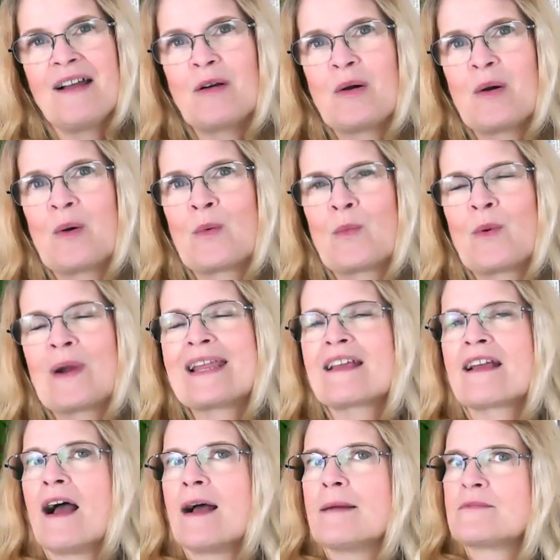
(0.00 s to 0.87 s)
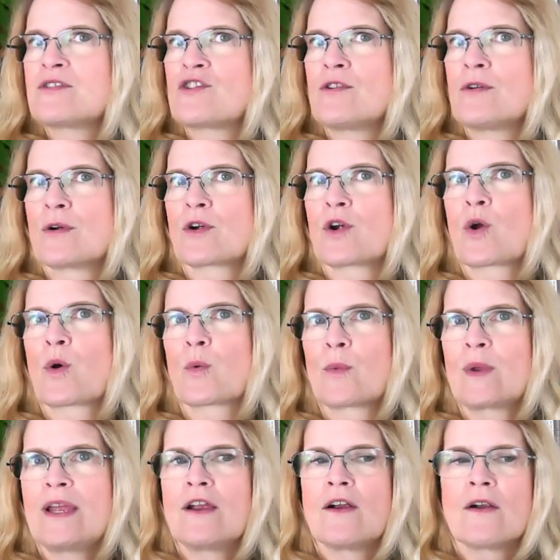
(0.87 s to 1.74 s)
When it comes to your
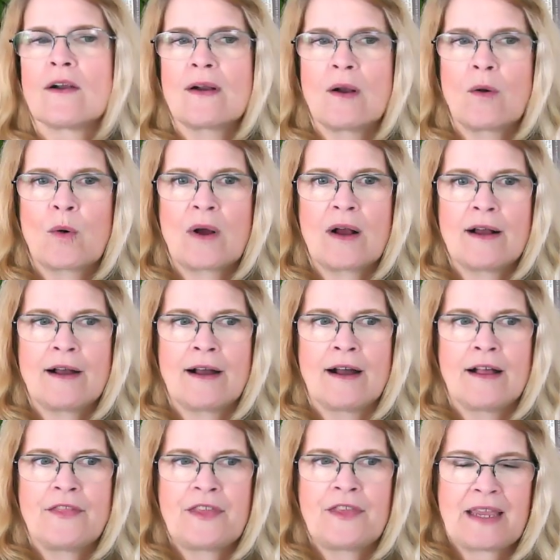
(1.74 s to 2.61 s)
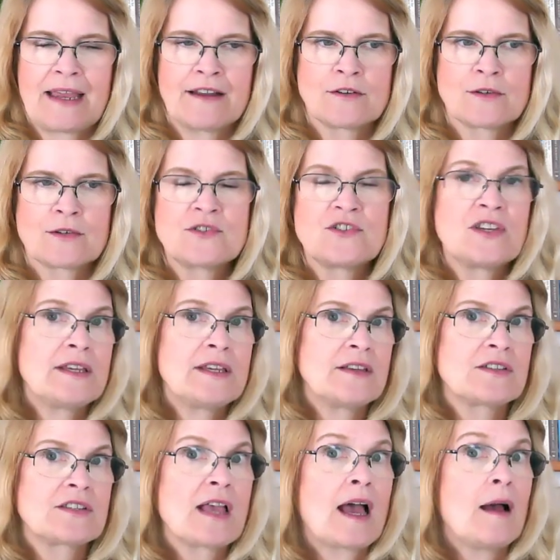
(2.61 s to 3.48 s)
career, the energy
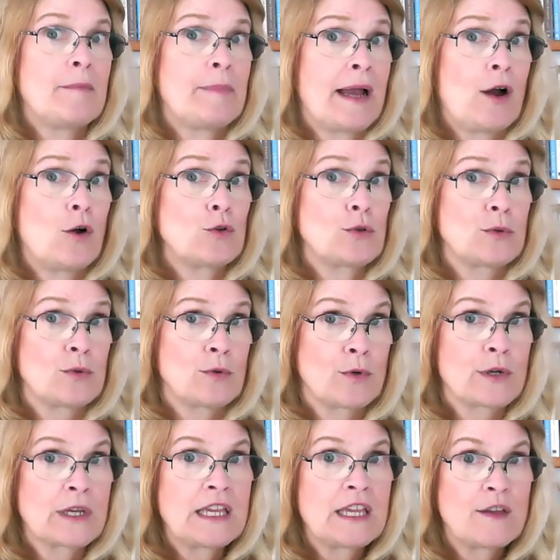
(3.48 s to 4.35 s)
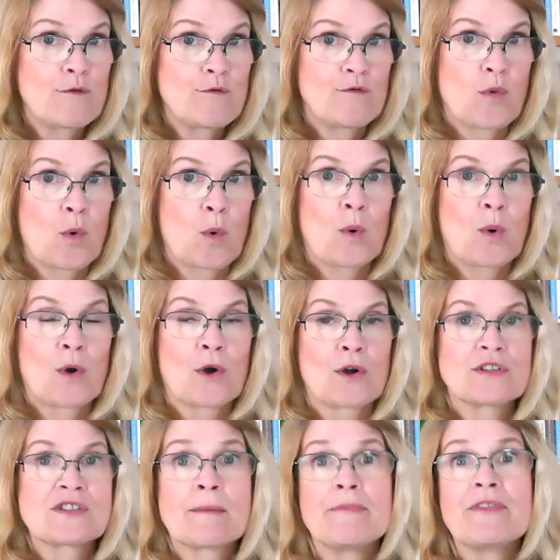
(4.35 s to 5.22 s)
is about looking
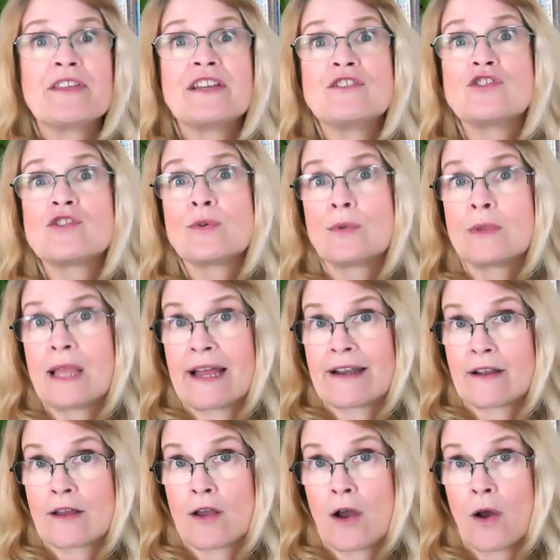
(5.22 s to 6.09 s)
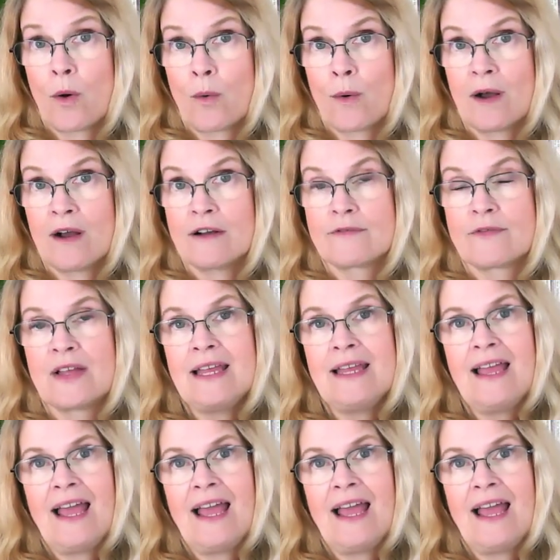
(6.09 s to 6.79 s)
for something to let go of.